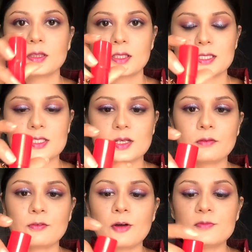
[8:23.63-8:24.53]
the stick
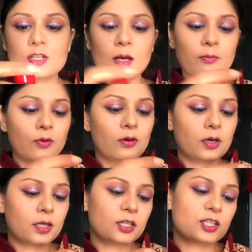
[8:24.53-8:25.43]
from CHAMBOR
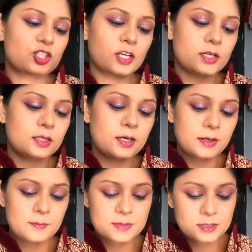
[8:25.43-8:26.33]
in the shade
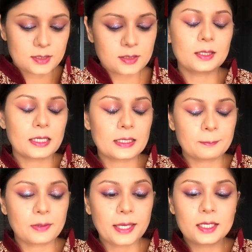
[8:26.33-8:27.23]
Crimson and
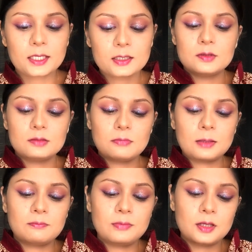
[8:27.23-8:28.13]
applying it with my
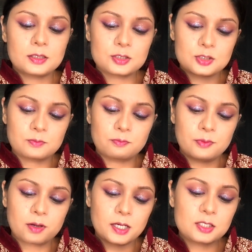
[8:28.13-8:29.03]
blush
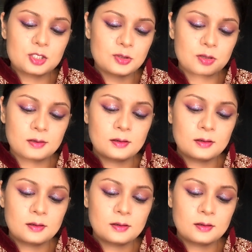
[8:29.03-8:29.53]
brush.